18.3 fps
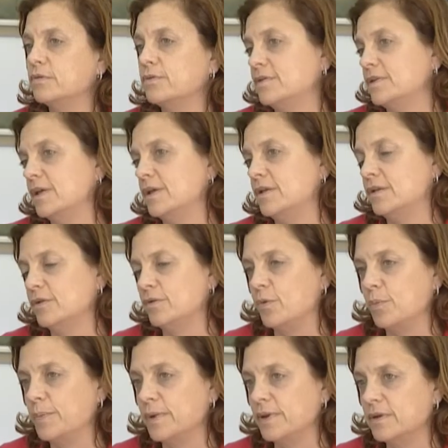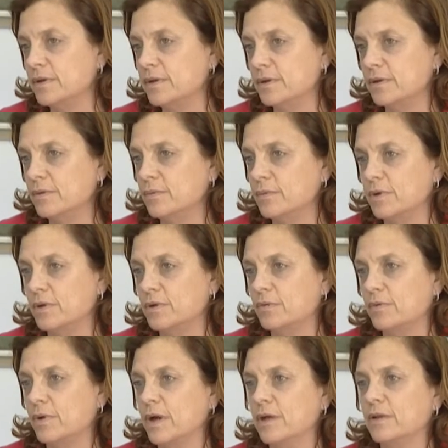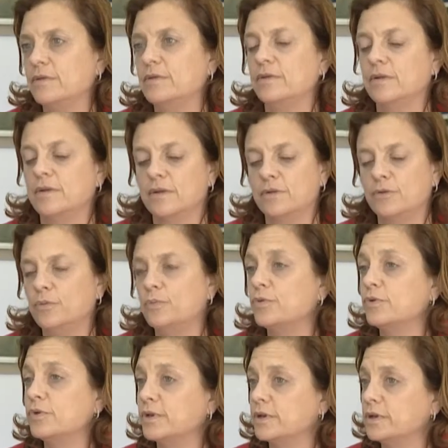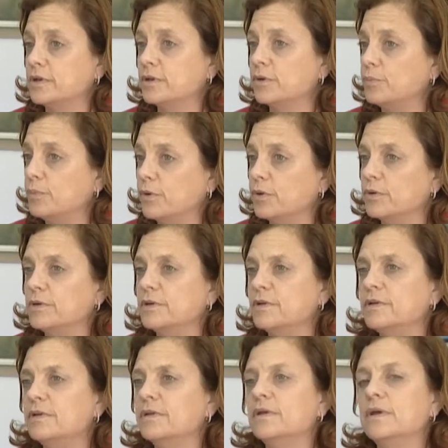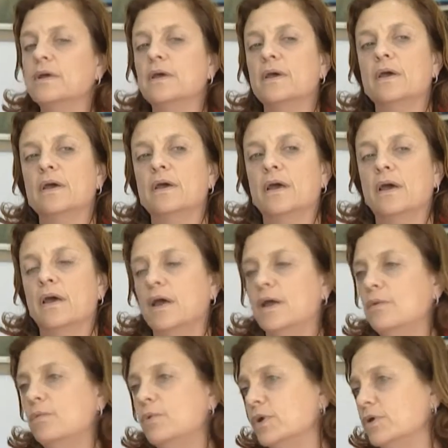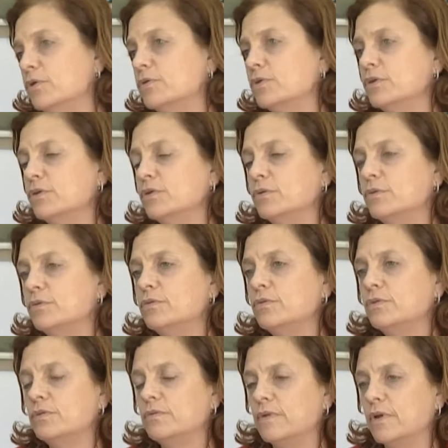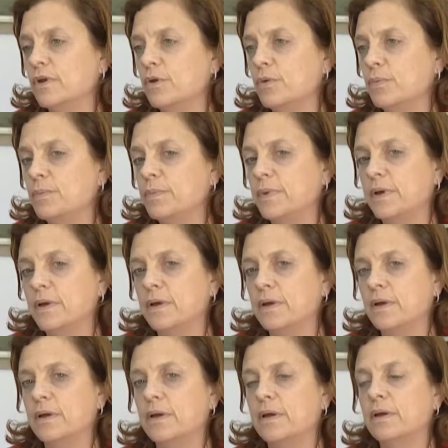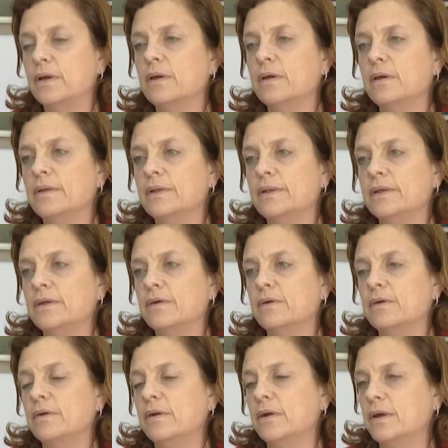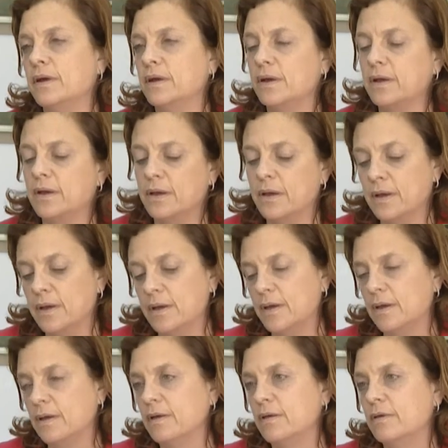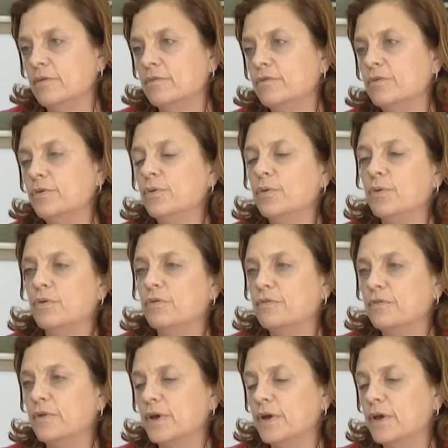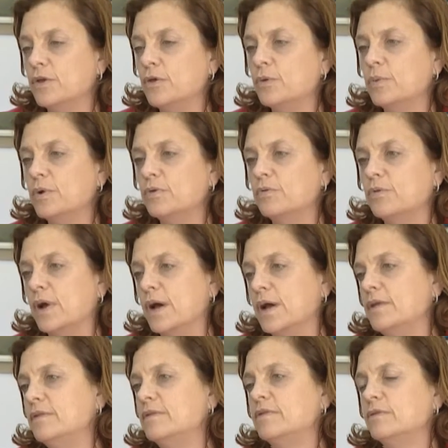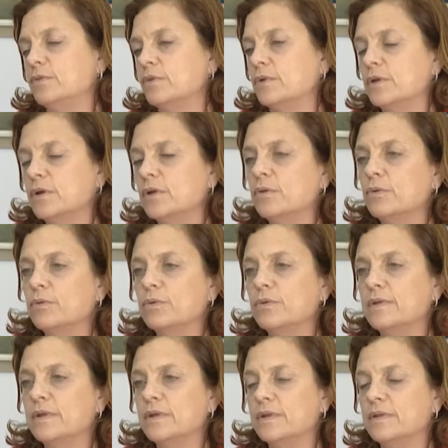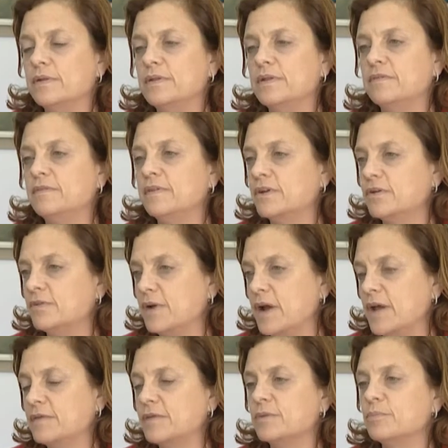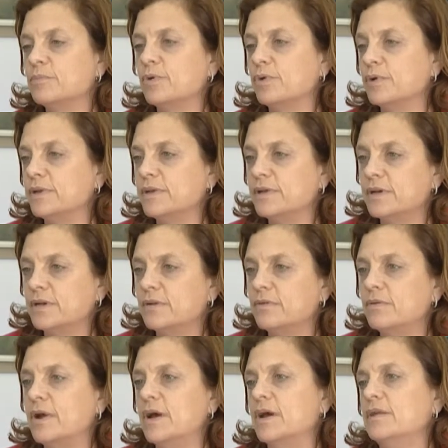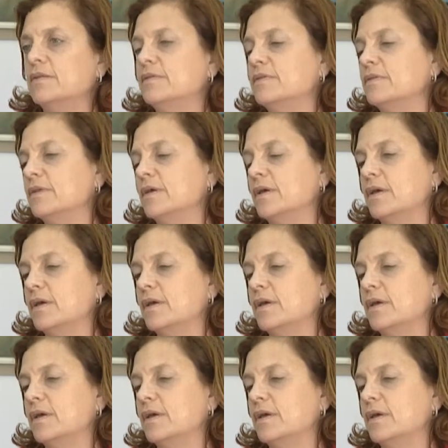state their opinion, with the right to protect their bodies. And we continue to develop their view of human rights to include civic rights and political rights